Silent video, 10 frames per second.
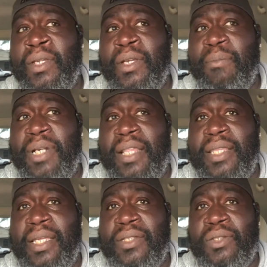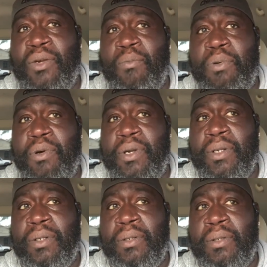But I think it's so
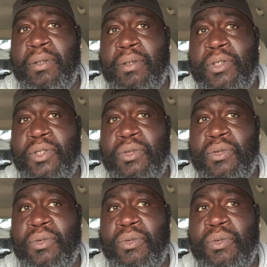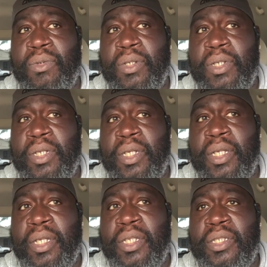important to
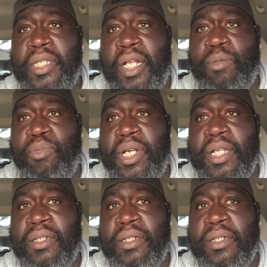celebrate